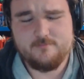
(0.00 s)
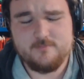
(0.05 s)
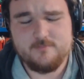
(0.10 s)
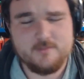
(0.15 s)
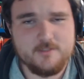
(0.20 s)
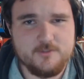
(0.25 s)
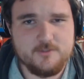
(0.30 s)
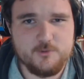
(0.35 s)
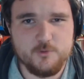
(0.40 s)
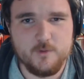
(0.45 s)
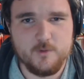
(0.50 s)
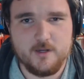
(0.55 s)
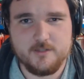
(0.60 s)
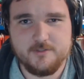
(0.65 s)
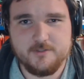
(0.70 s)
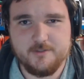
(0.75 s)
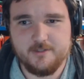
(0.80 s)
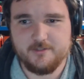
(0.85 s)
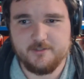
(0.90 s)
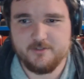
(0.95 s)
to
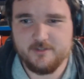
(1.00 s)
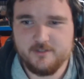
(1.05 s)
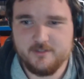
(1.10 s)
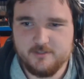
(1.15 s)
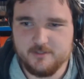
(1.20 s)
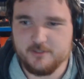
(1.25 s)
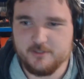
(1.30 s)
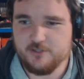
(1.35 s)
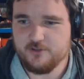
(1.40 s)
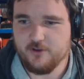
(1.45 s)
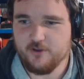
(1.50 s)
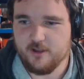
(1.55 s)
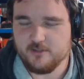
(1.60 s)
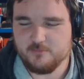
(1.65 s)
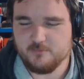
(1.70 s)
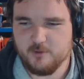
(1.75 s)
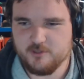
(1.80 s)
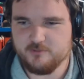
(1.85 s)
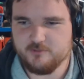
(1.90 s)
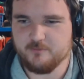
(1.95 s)
these guys.
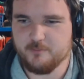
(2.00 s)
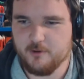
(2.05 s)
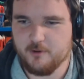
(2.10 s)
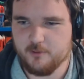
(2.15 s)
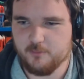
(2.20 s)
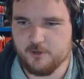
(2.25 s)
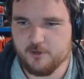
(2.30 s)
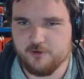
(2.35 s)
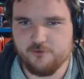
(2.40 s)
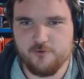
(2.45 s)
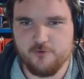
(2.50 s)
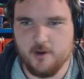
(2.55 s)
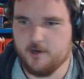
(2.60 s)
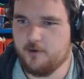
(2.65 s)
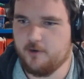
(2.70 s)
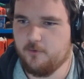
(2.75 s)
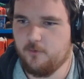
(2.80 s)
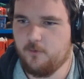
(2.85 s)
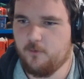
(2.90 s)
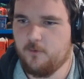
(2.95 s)
Most of them probably would have drunk
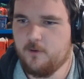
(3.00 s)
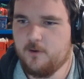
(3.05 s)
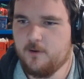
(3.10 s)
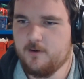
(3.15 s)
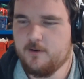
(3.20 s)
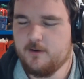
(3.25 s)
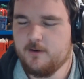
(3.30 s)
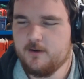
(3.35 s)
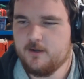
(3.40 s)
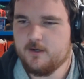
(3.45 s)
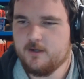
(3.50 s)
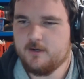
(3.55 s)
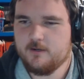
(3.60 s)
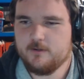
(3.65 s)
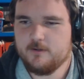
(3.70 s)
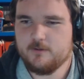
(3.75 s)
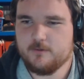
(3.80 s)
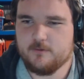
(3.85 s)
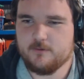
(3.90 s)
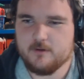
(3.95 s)
it all
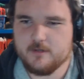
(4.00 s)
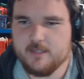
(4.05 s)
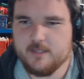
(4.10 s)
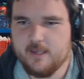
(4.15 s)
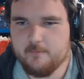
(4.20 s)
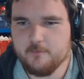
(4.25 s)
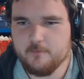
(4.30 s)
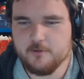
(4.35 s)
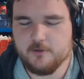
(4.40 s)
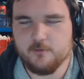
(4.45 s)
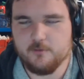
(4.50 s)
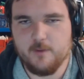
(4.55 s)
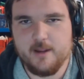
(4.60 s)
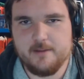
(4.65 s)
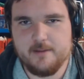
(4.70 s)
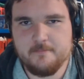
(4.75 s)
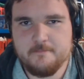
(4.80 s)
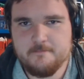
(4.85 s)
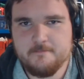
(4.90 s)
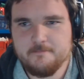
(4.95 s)
or gambled it away.
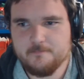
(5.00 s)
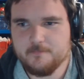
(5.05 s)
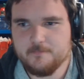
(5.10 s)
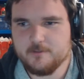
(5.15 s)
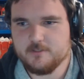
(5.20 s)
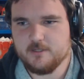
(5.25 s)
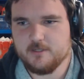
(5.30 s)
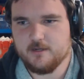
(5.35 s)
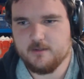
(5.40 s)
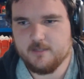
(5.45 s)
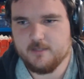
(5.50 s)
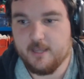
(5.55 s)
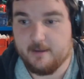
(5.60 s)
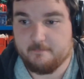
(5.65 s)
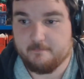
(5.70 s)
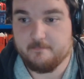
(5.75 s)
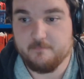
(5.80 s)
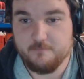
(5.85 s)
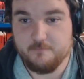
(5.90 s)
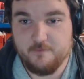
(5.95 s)
But, yeah,
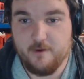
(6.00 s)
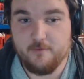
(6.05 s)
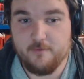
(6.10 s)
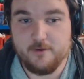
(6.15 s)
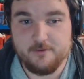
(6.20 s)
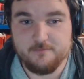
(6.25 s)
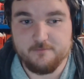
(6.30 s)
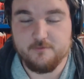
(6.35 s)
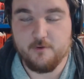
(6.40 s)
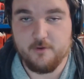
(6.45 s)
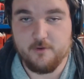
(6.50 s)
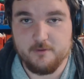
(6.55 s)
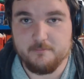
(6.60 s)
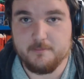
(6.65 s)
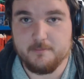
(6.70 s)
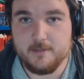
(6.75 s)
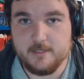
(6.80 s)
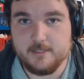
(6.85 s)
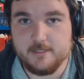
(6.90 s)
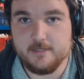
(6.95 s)
very, very
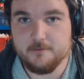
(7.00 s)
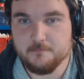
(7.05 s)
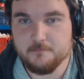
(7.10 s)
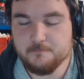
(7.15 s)
big deal.